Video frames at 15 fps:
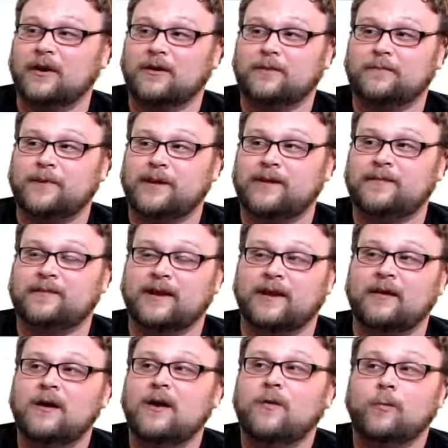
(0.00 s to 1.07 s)
It all depends.
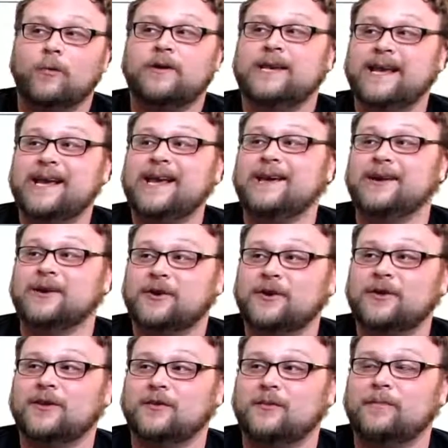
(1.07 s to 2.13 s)
Now, we're digging a
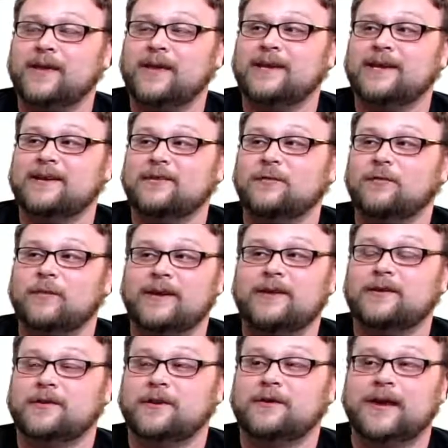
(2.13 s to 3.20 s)
good little bit
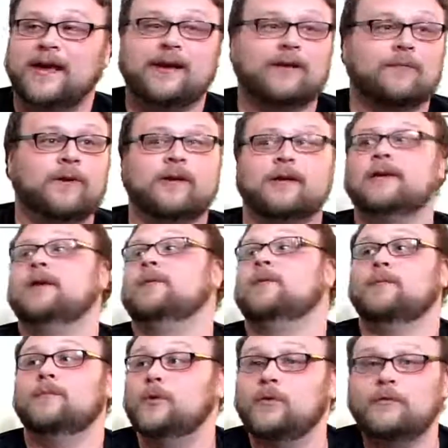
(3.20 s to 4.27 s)
into their deck, and we can get
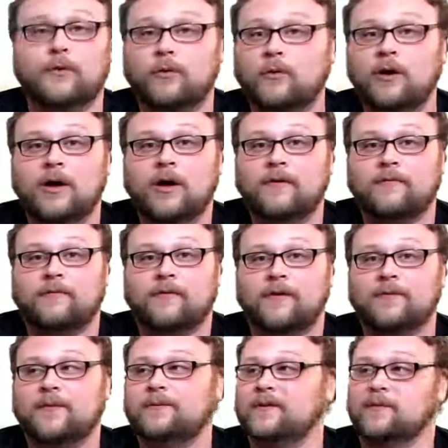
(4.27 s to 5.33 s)
removal
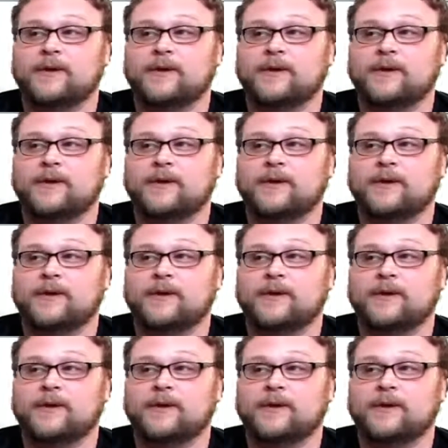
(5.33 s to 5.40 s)
from them.